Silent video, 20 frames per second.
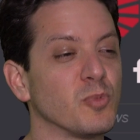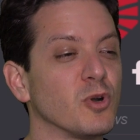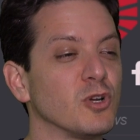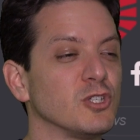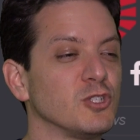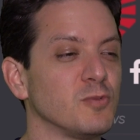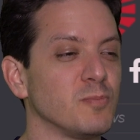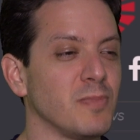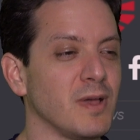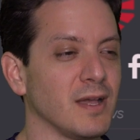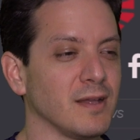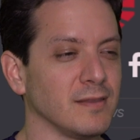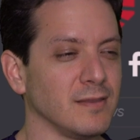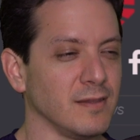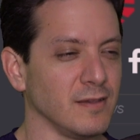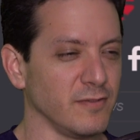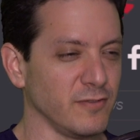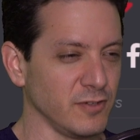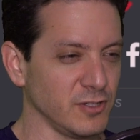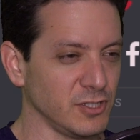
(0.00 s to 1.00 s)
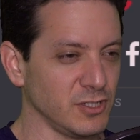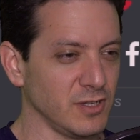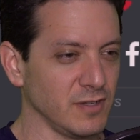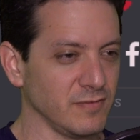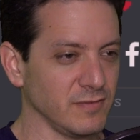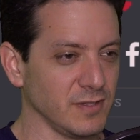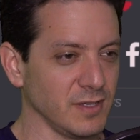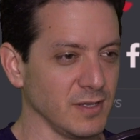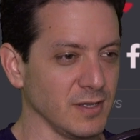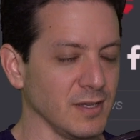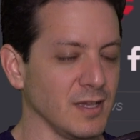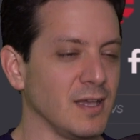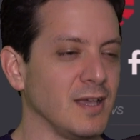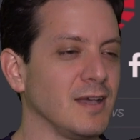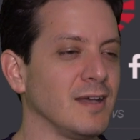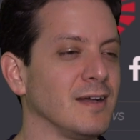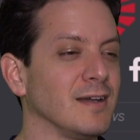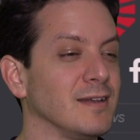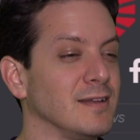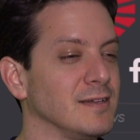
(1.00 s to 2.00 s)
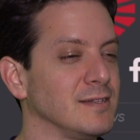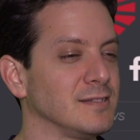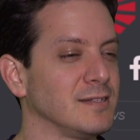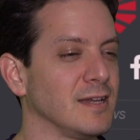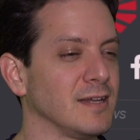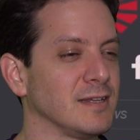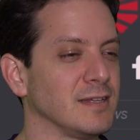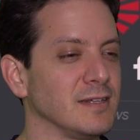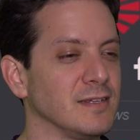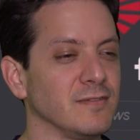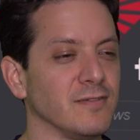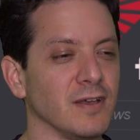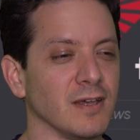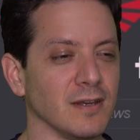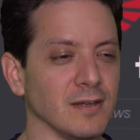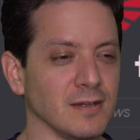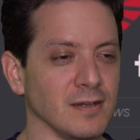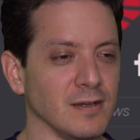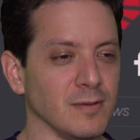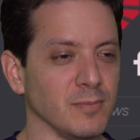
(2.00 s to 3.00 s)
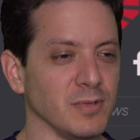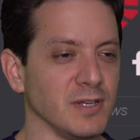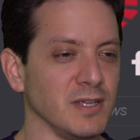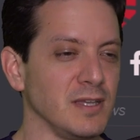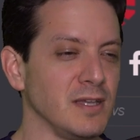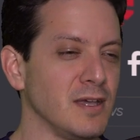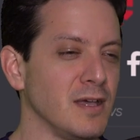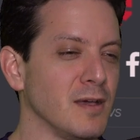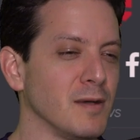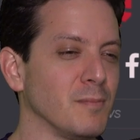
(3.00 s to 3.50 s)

perspective shifting. An executive at a company